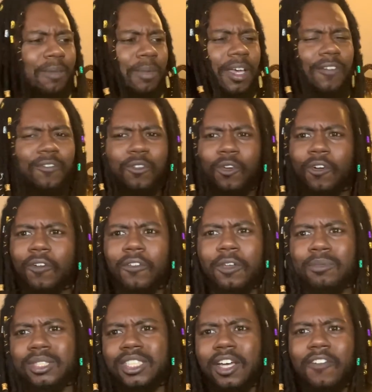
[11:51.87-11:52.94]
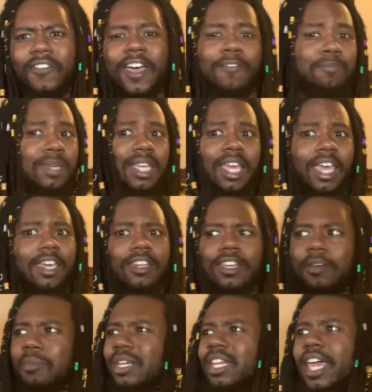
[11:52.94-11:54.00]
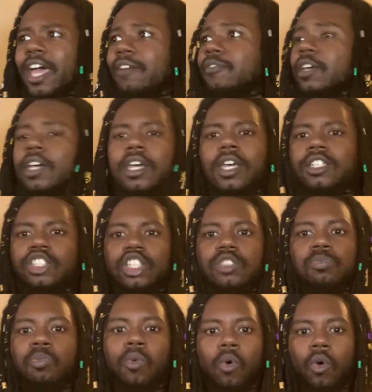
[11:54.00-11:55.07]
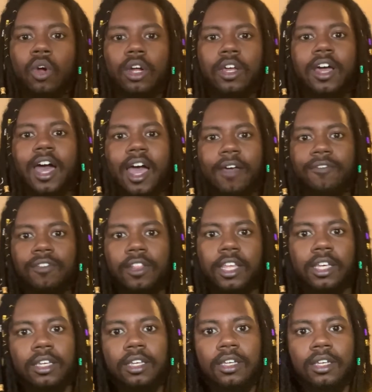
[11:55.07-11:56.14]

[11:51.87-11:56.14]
make a fool of himself, have me hate him, and have just more conflict